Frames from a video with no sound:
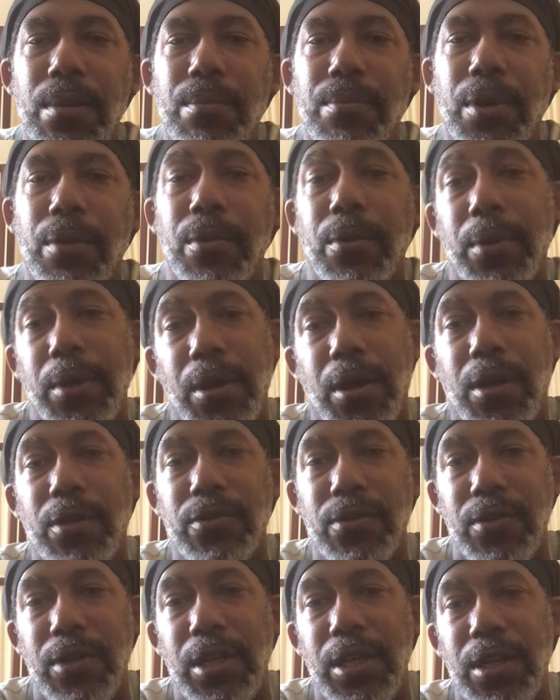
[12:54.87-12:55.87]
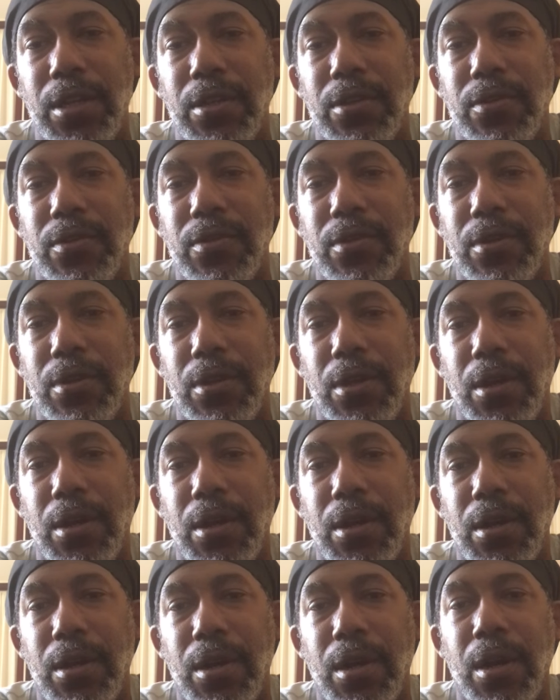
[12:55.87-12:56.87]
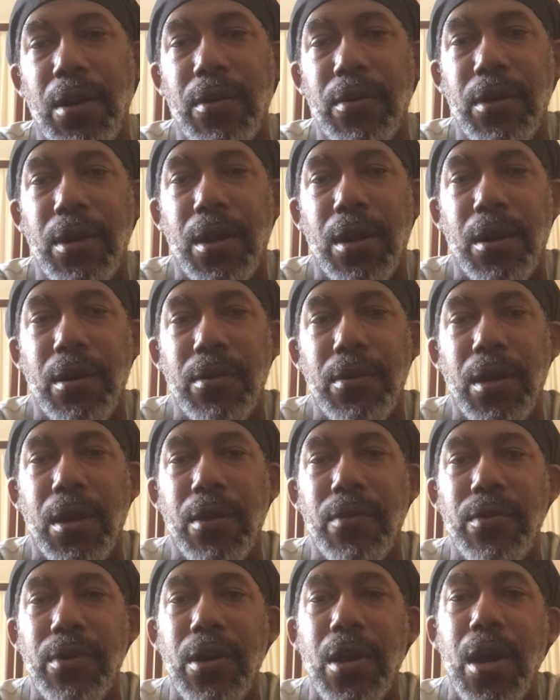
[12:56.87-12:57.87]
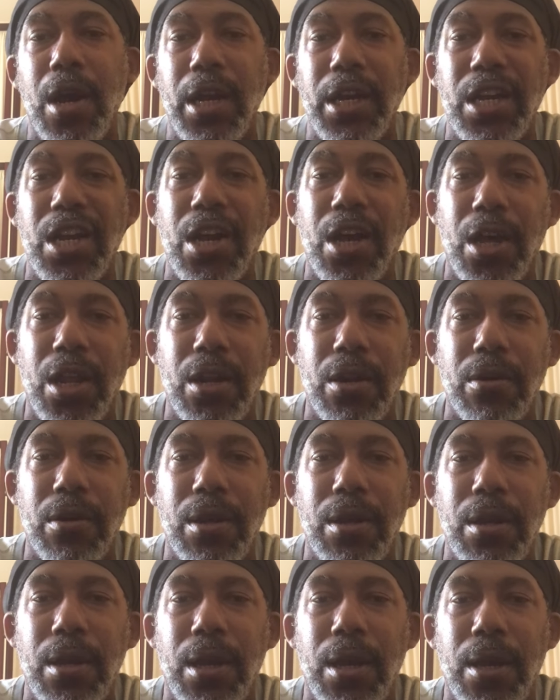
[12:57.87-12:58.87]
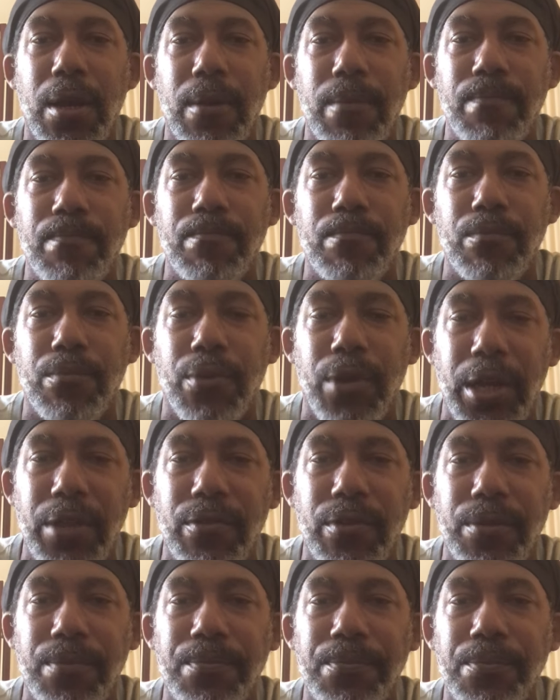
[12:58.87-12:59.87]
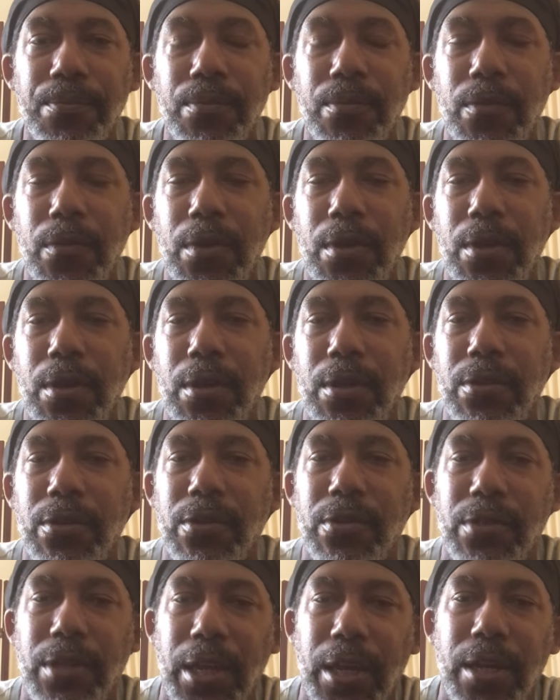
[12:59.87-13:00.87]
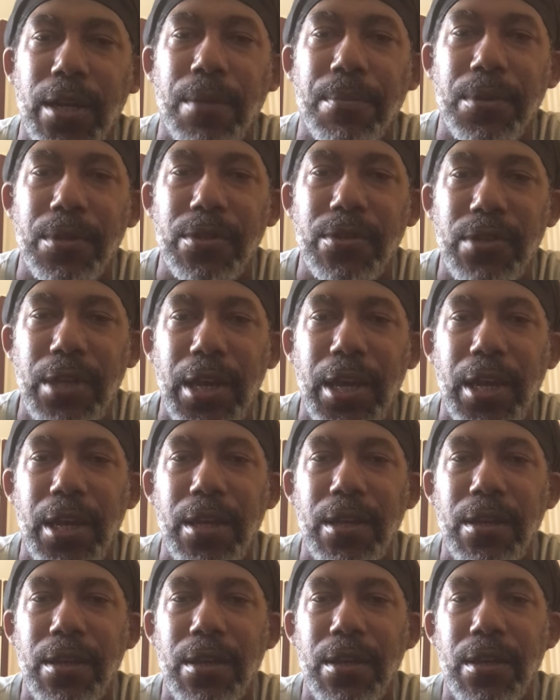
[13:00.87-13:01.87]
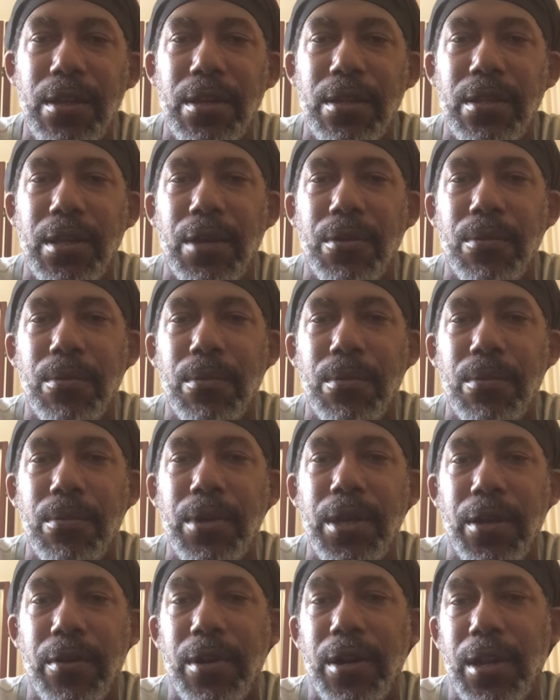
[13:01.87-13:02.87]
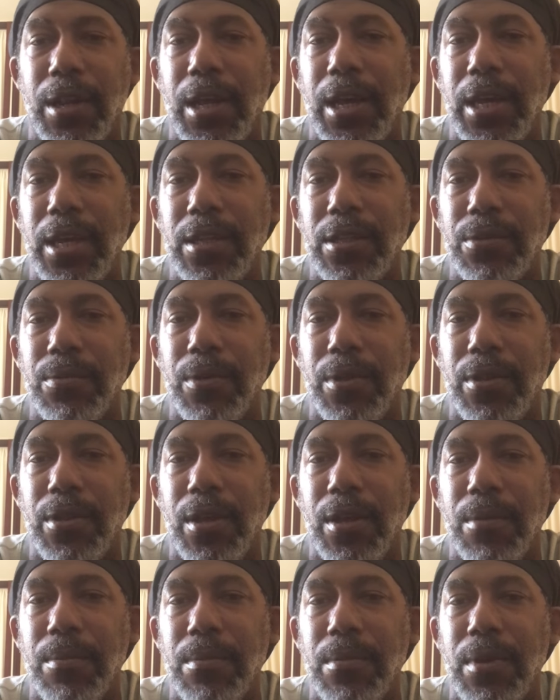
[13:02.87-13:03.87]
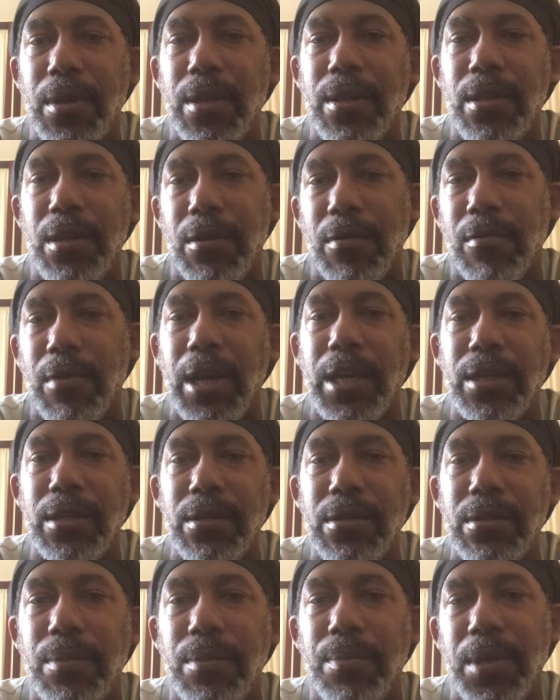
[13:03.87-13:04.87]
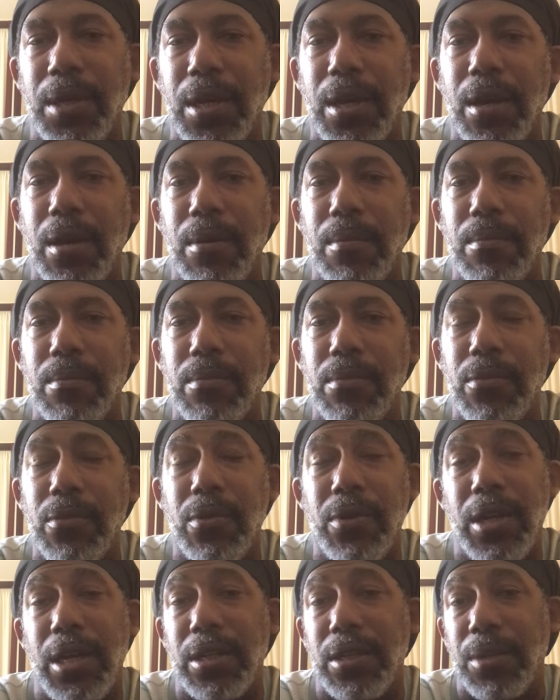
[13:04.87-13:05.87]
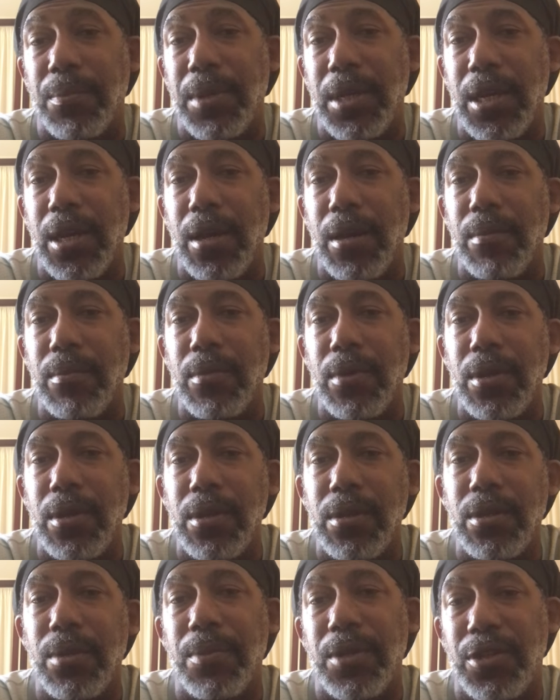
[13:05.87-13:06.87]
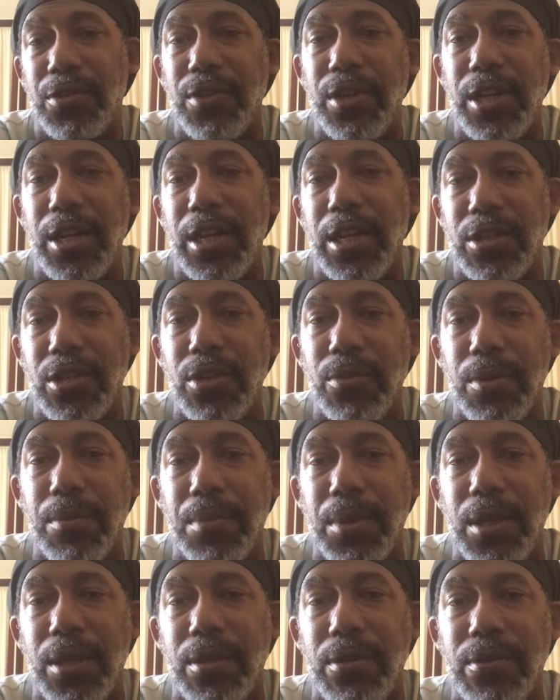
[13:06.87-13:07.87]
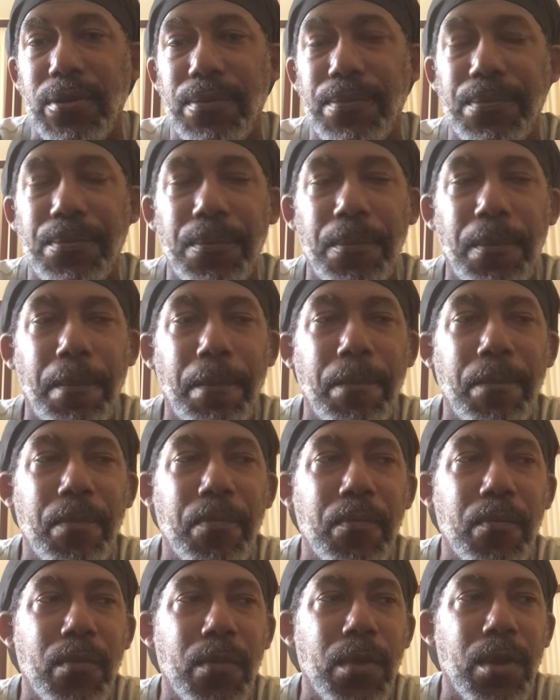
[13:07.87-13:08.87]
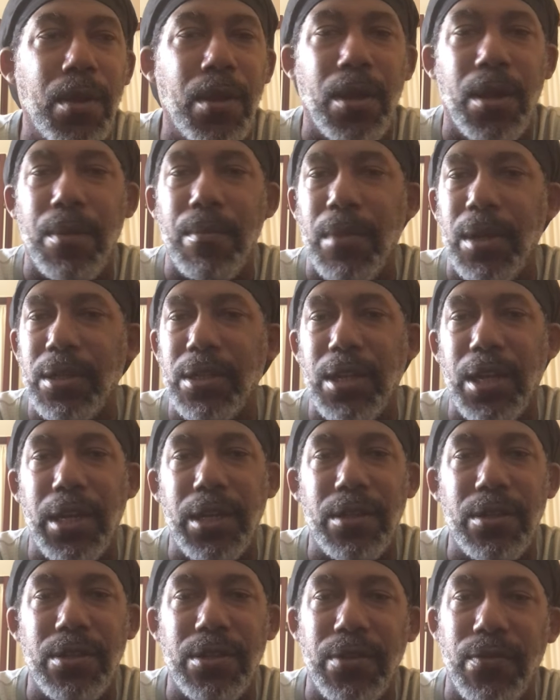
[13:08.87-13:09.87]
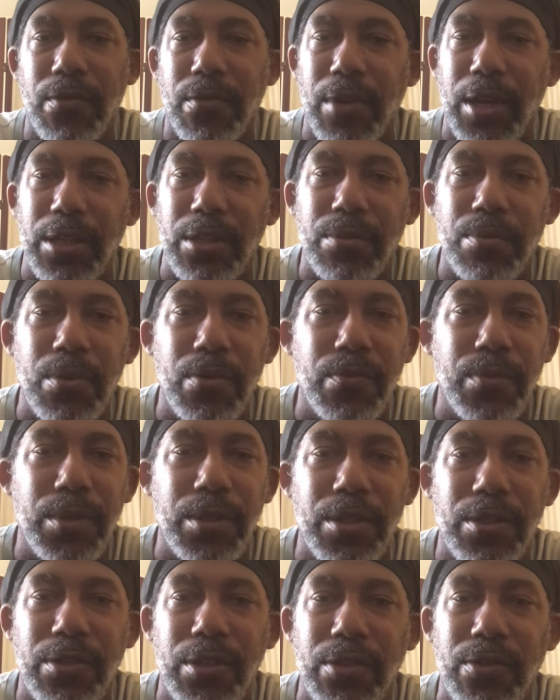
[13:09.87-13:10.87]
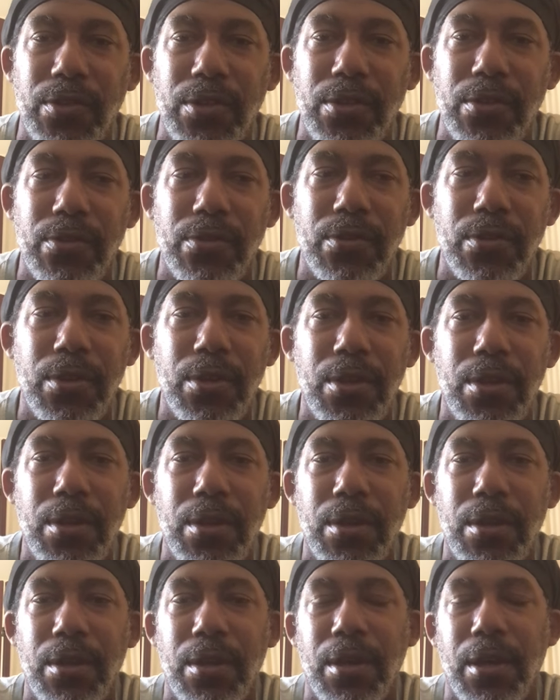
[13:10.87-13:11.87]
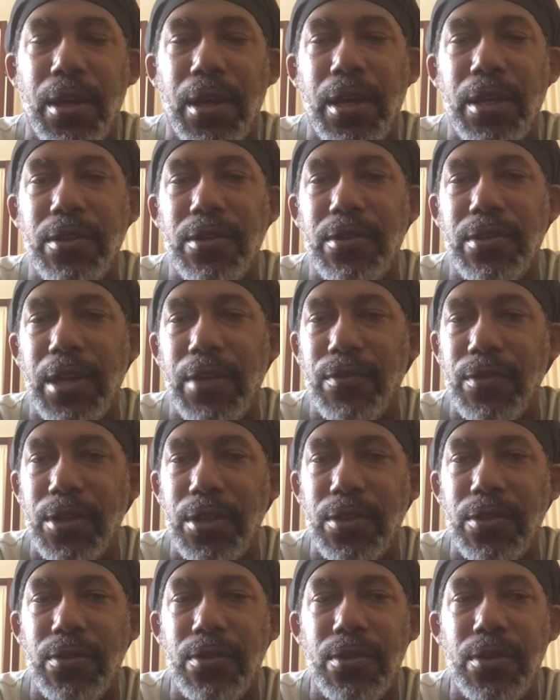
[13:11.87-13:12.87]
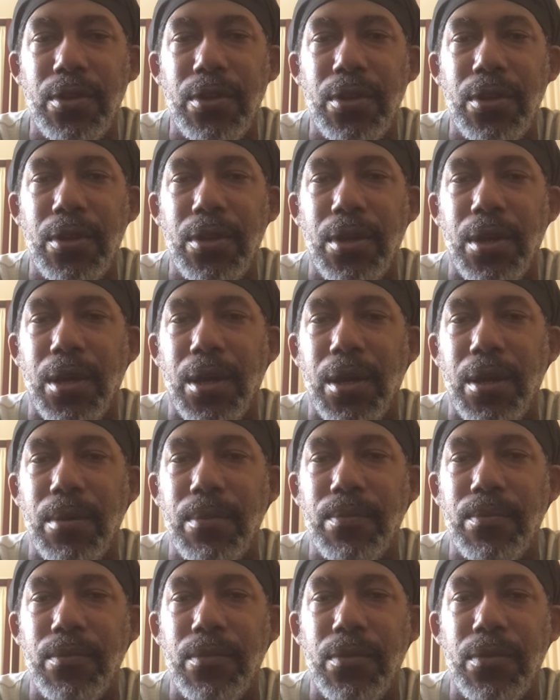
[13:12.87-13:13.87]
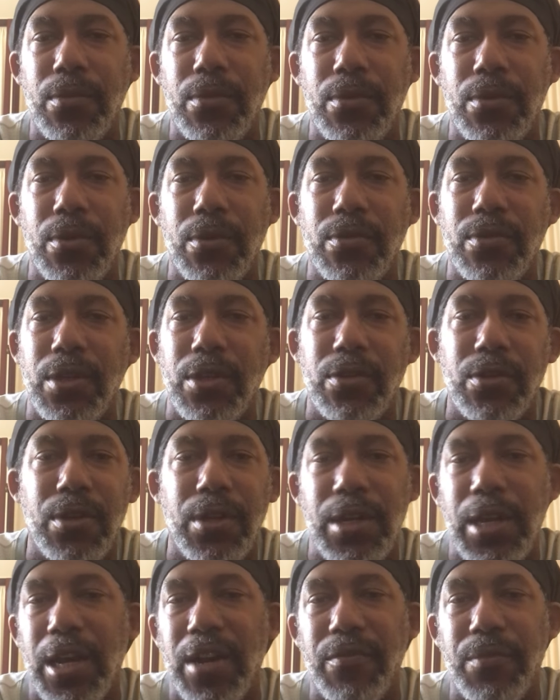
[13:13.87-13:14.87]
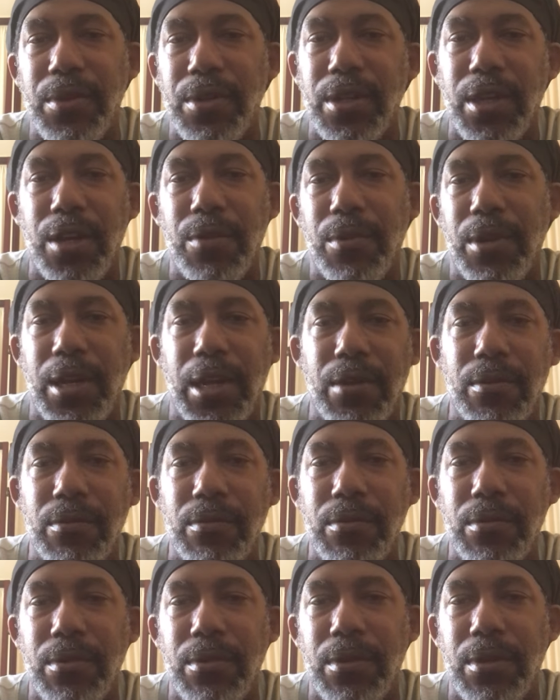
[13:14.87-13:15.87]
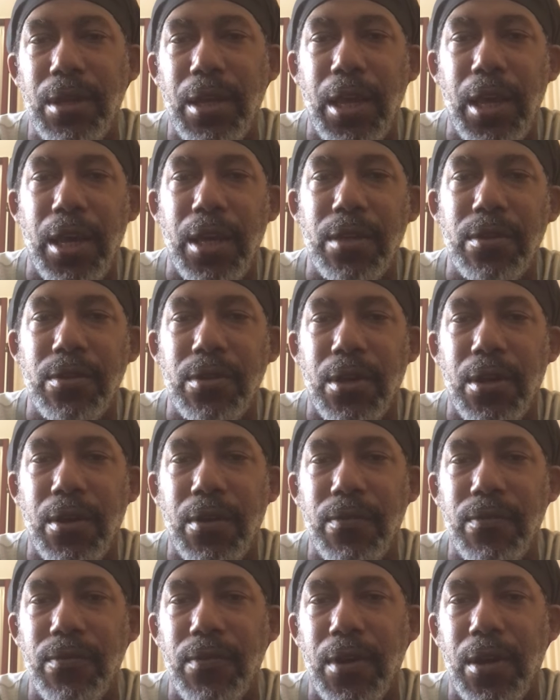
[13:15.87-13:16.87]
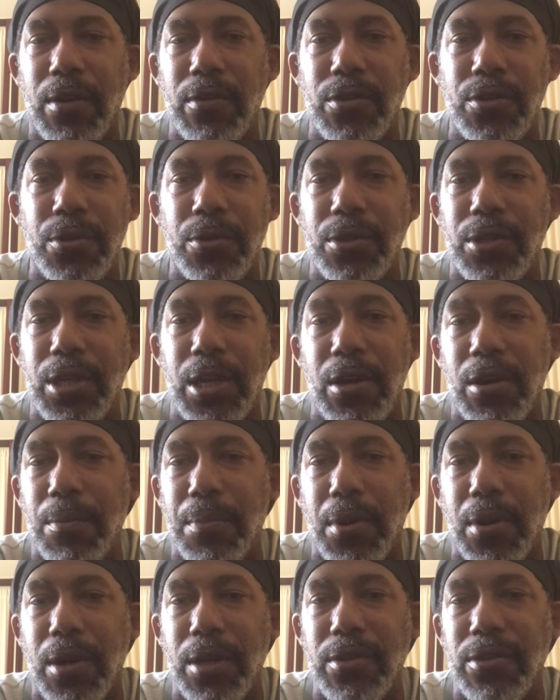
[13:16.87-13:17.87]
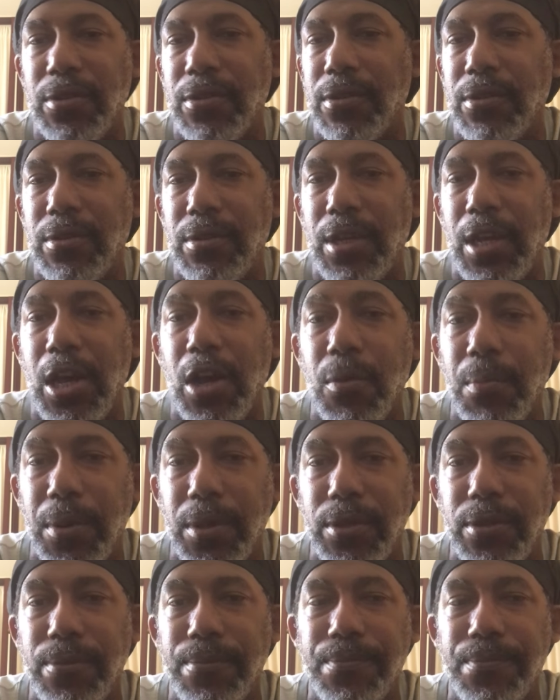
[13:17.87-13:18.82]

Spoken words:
But what we also need is our non-color brethren to stand up and say that we are in alliance with them and their right become, or not to become, to be treated as human beings. Much like the civil rights movement in the 60s and 70s, um, those things could not have been done without the hands of our Jewish counterparts to help us.